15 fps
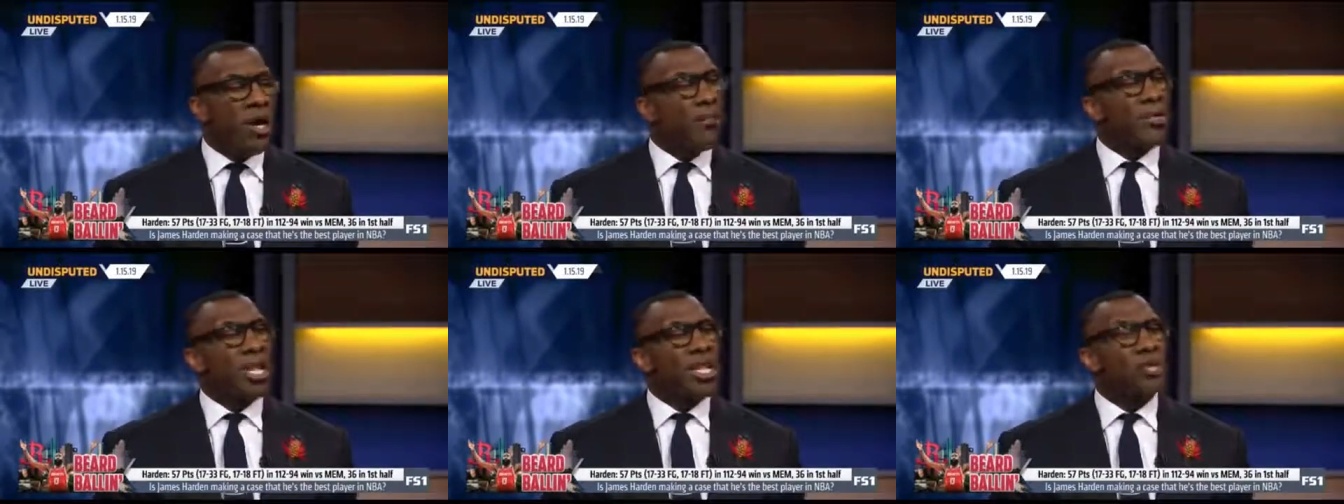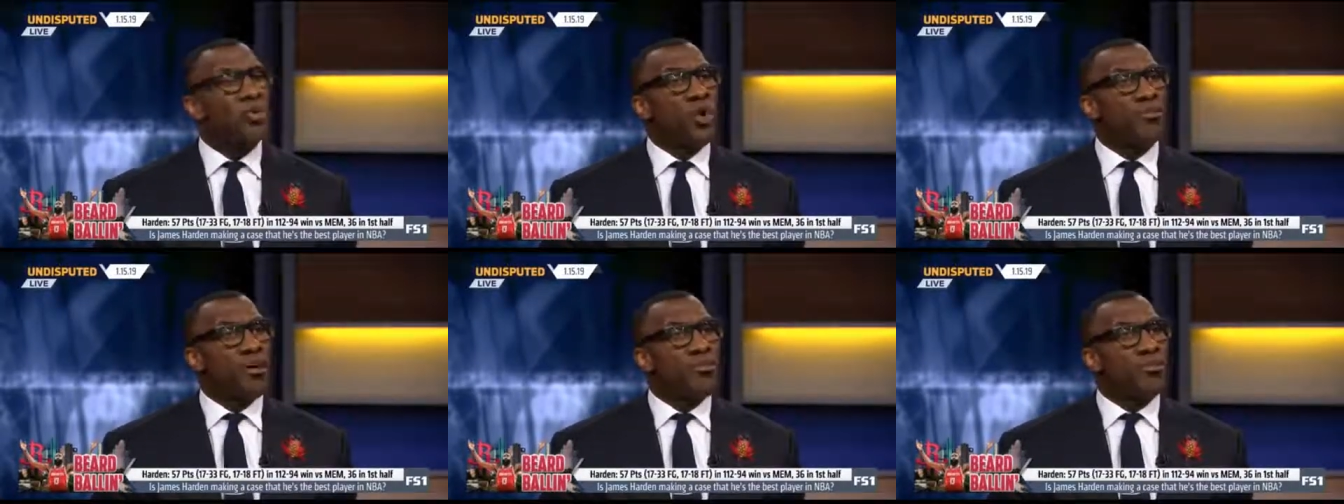But I don't
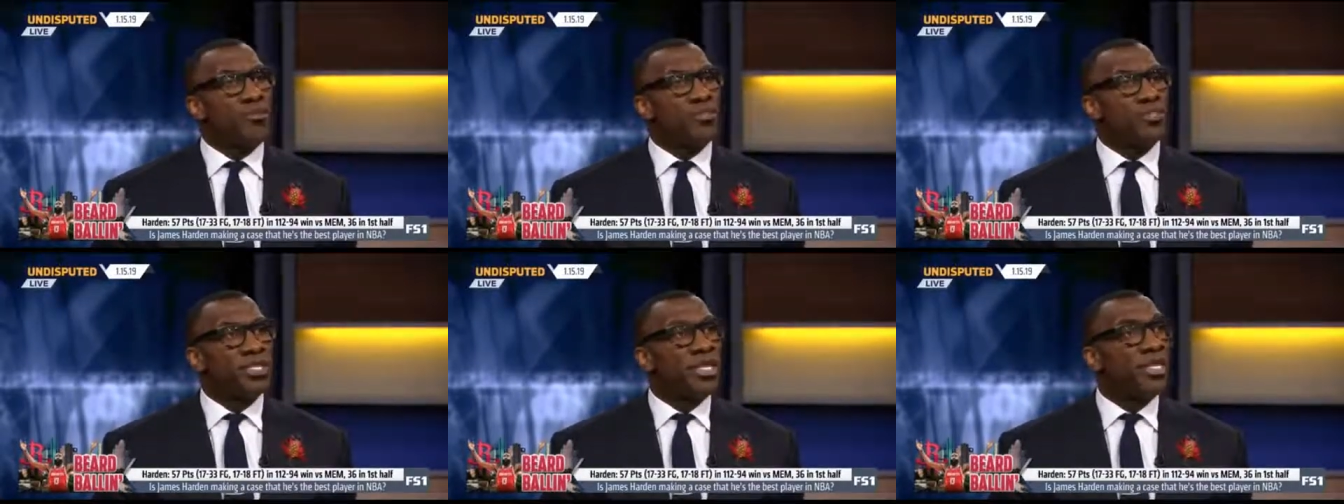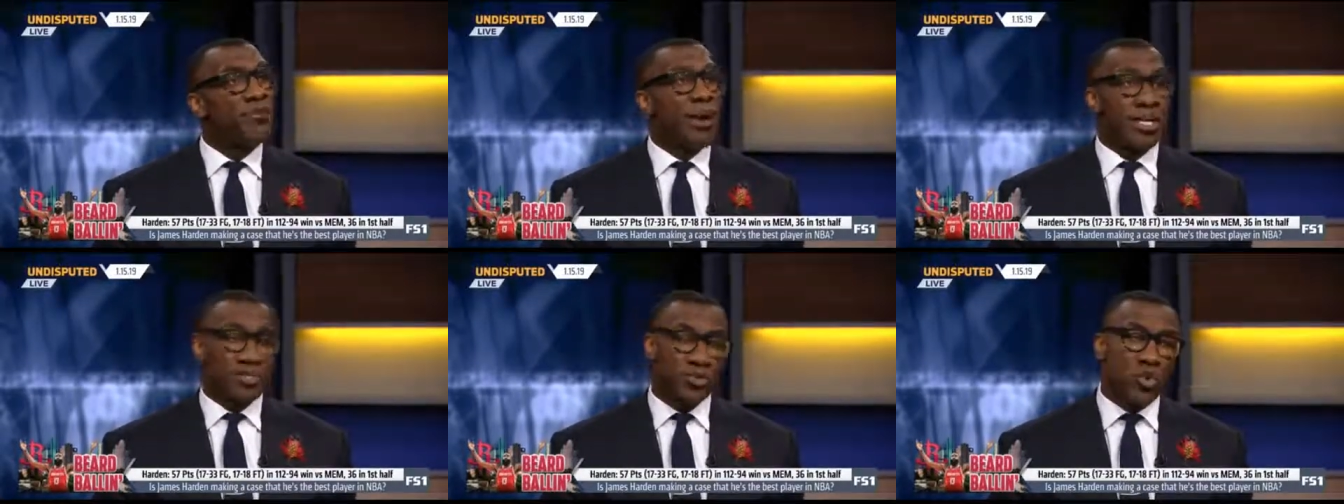know if I've ever seen
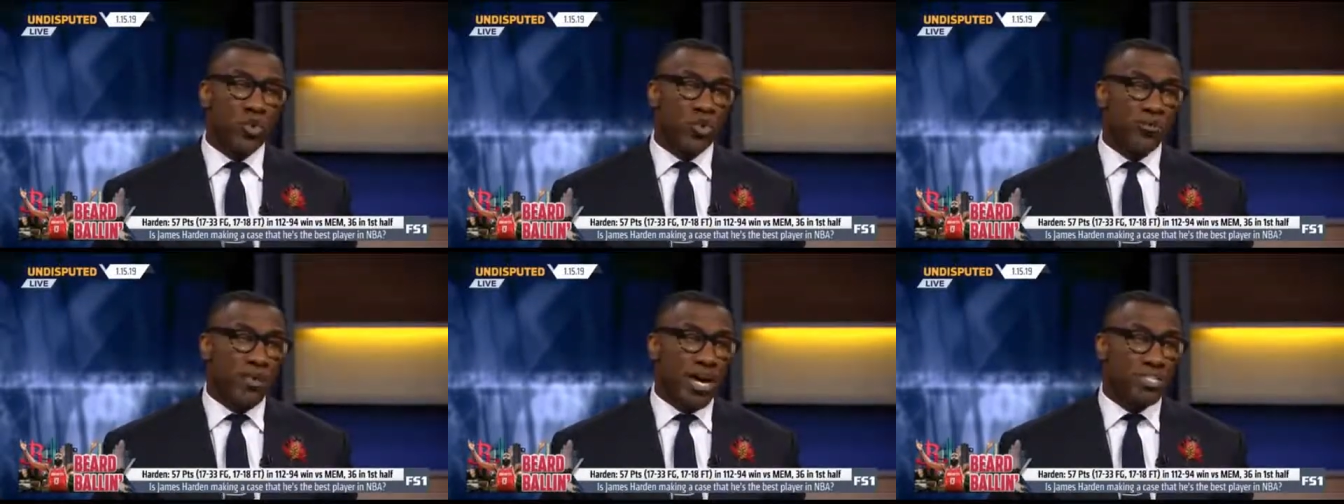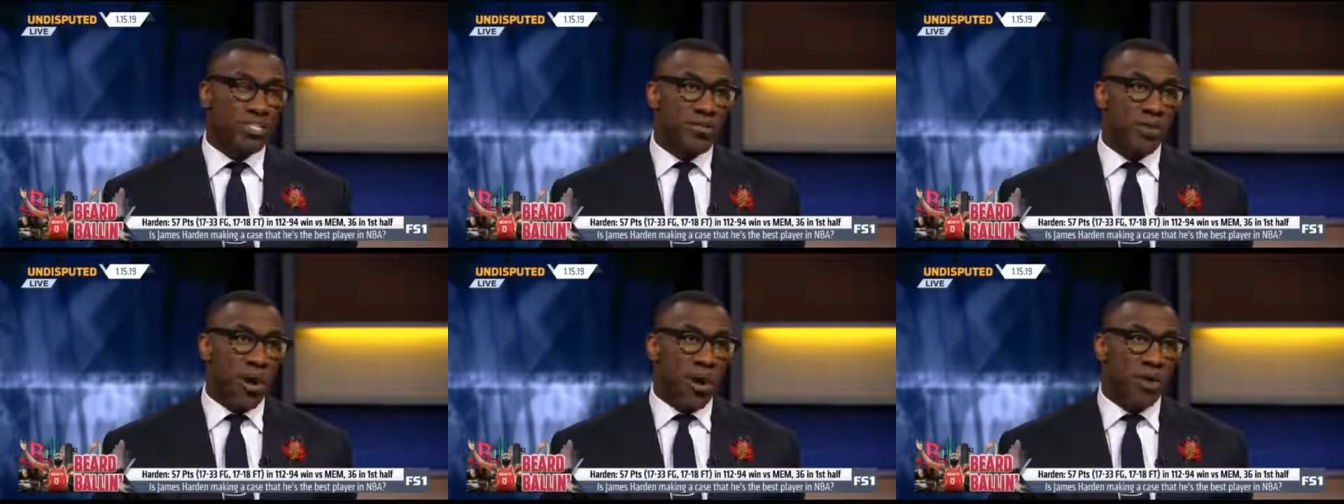anybody score the
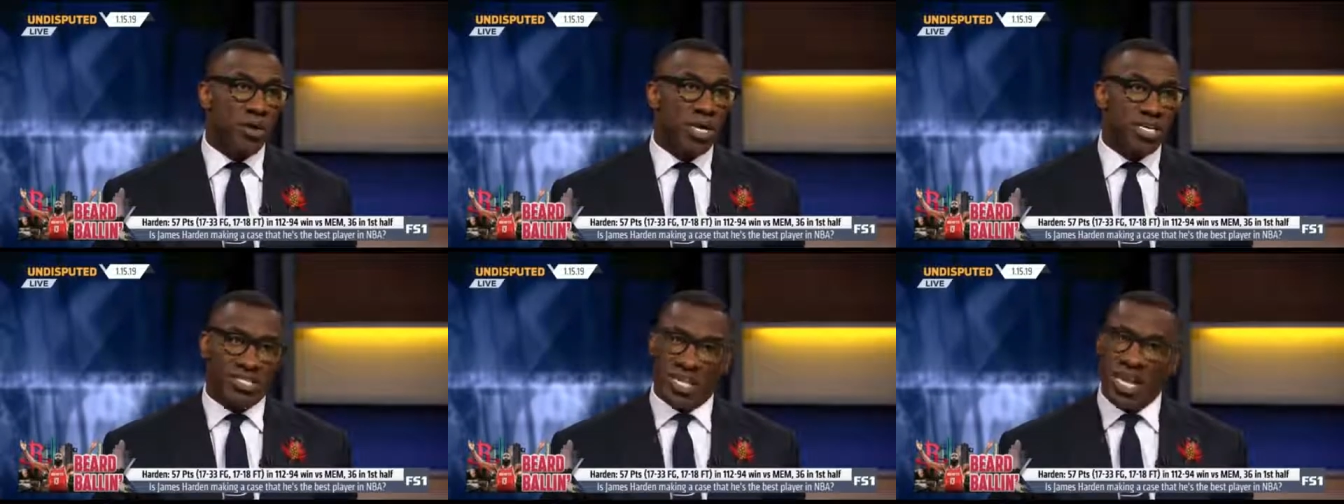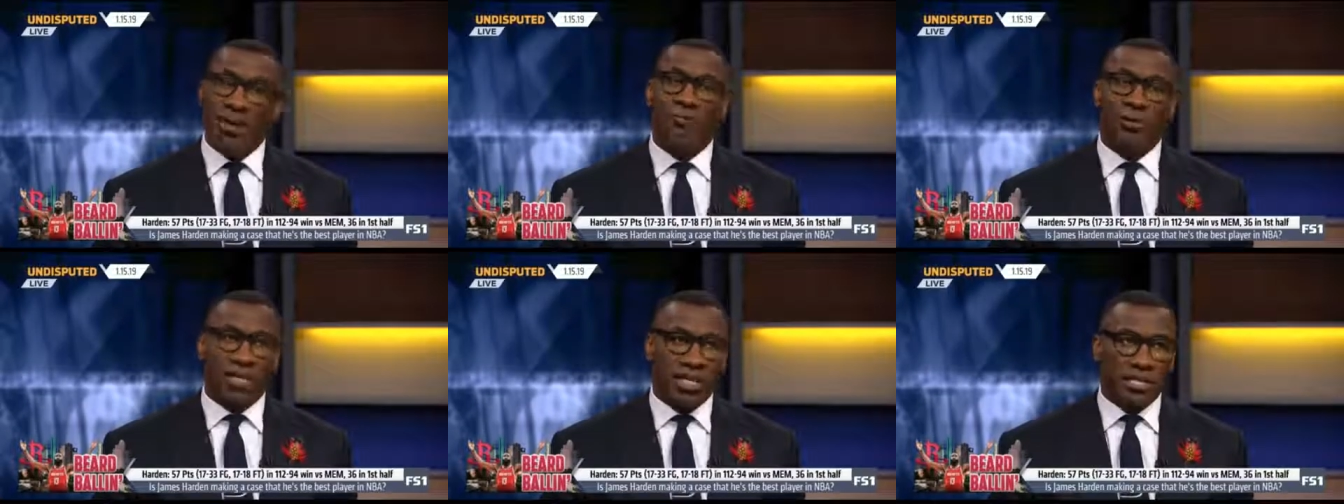basketball as
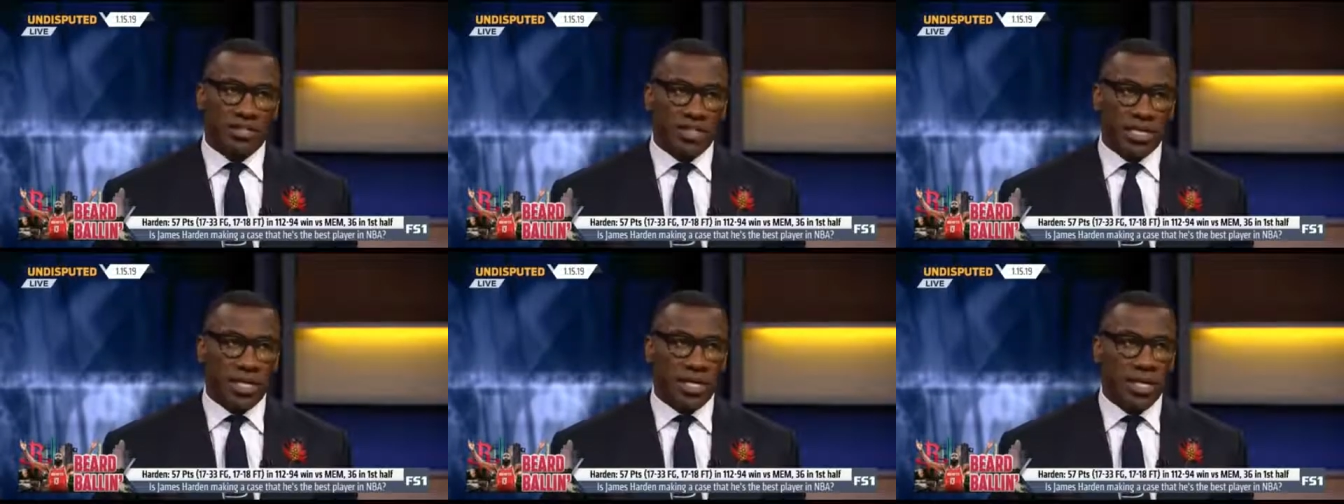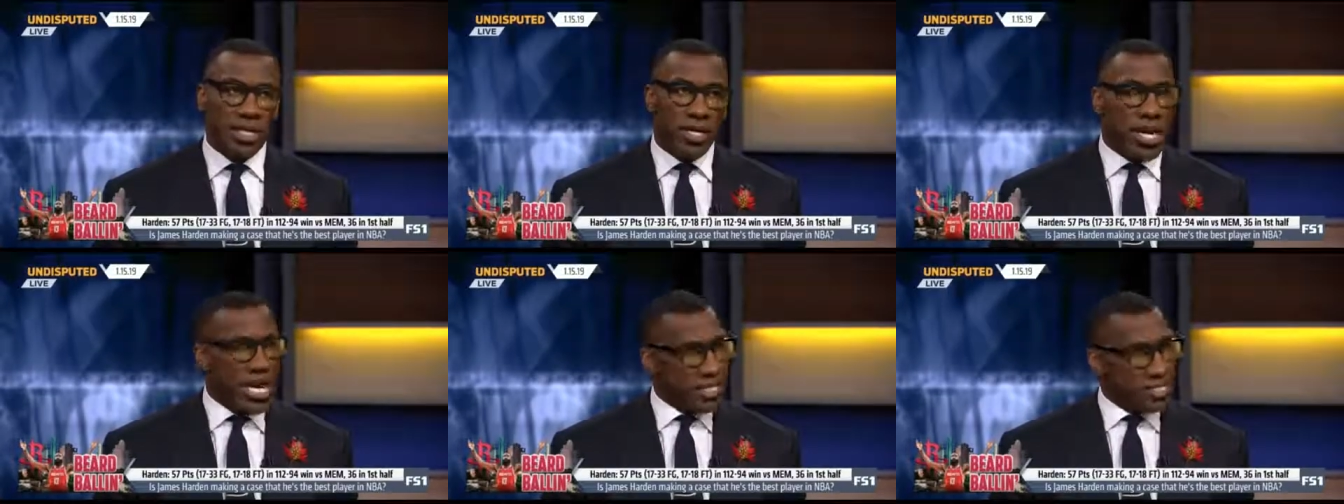effortlessly
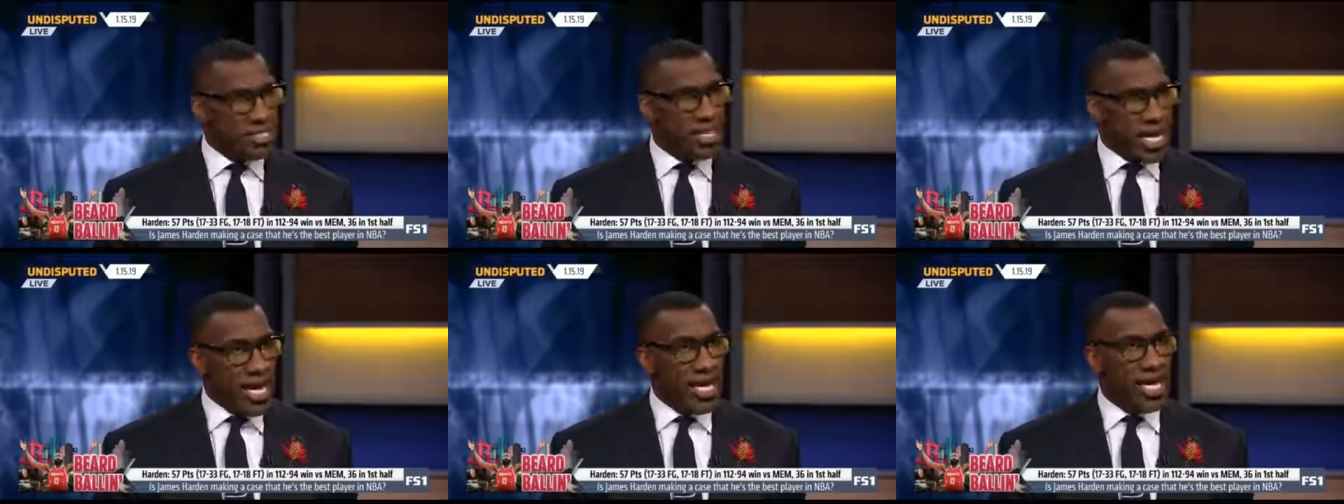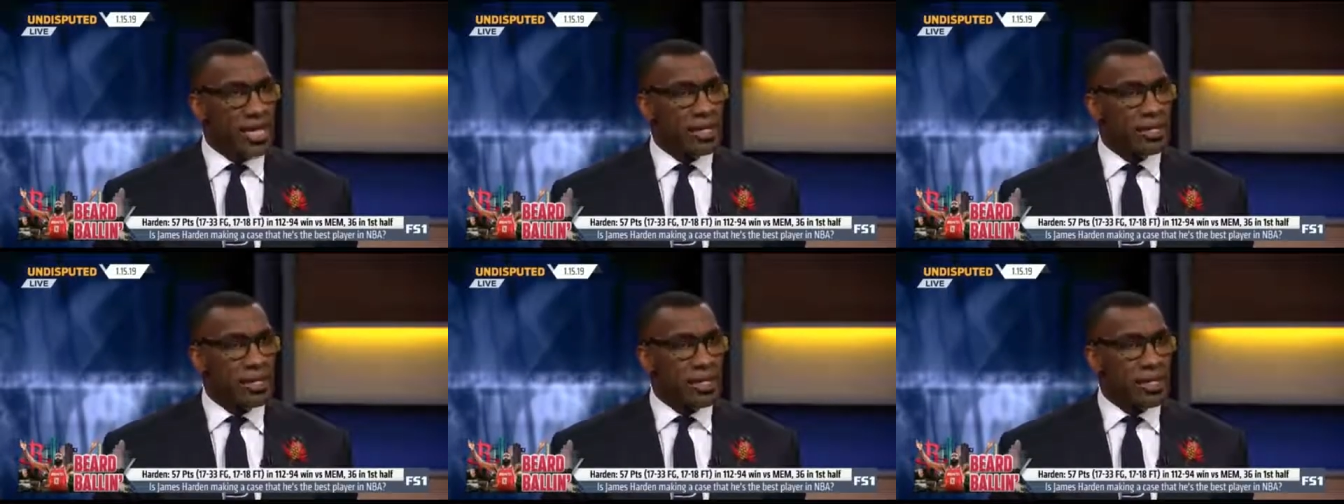as he can.